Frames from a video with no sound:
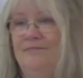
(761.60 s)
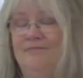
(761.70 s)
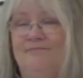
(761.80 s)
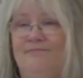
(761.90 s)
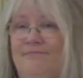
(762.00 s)

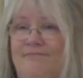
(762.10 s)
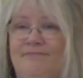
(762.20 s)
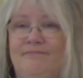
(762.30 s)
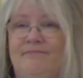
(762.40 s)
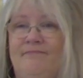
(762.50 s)

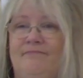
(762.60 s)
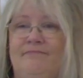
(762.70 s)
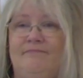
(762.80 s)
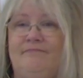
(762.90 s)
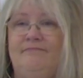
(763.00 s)

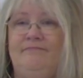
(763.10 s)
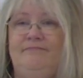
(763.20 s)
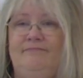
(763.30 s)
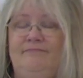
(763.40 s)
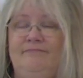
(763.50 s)

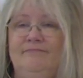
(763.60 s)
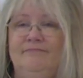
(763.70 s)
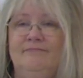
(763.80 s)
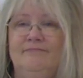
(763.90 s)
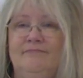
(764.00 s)

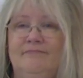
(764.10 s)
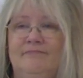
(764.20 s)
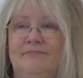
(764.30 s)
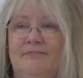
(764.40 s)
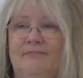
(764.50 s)

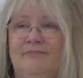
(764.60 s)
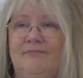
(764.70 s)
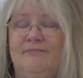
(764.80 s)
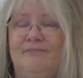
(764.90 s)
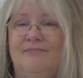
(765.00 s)

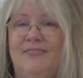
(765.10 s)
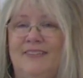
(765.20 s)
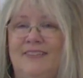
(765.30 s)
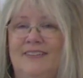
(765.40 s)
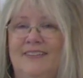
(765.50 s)

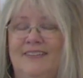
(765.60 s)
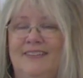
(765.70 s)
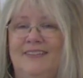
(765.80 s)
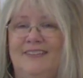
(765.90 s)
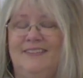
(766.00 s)

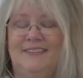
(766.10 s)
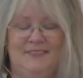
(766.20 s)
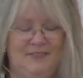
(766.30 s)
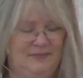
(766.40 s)
[no speech]